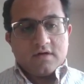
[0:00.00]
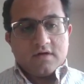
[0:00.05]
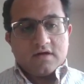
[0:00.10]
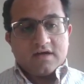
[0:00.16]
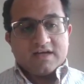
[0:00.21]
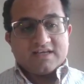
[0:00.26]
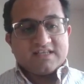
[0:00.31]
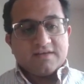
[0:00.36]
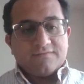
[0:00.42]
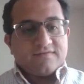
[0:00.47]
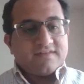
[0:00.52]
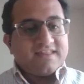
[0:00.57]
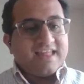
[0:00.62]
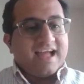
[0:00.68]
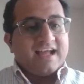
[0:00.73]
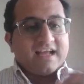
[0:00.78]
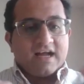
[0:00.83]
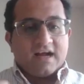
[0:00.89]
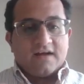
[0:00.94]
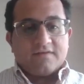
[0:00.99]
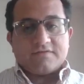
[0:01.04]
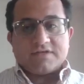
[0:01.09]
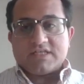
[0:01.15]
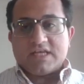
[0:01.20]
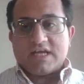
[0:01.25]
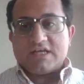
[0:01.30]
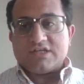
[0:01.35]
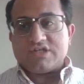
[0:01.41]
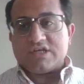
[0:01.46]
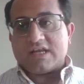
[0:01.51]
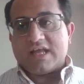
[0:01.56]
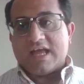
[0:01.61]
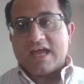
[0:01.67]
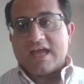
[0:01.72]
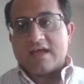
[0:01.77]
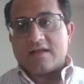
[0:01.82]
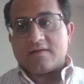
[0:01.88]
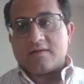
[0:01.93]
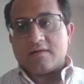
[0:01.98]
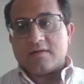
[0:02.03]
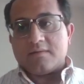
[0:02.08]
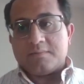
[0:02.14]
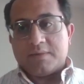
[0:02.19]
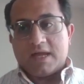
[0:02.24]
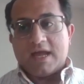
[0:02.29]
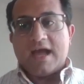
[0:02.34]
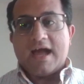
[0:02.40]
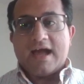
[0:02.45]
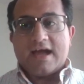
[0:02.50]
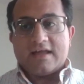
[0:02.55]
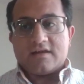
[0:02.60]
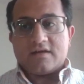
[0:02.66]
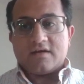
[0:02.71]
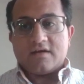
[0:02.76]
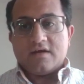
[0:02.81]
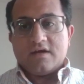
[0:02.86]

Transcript: Because if that conversation can't be had,